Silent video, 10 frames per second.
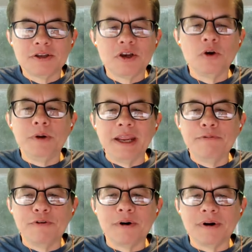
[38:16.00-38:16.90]
two
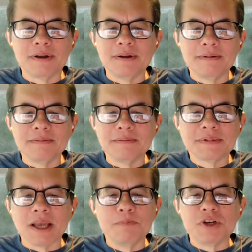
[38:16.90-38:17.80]
different
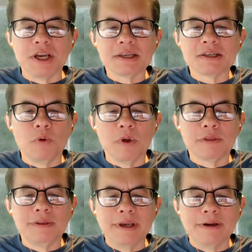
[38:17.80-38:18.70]
subjects
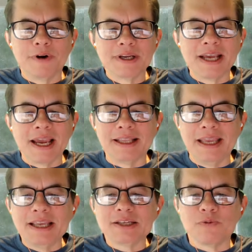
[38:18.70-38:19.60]
with different
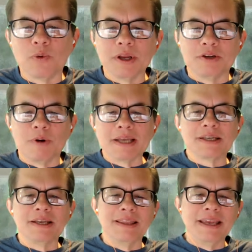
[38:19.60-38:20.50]
techniques for
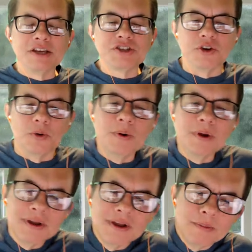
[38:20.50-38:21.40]
addressing the issue,
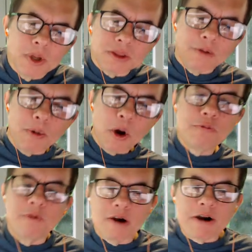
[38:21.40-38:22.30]
but they're
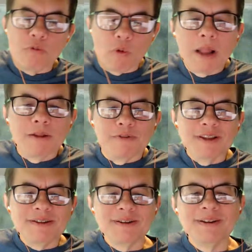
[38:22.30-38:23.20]
both very
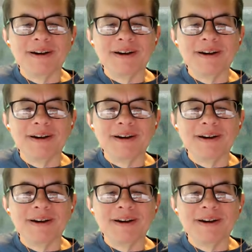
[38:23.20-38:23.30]
relevant.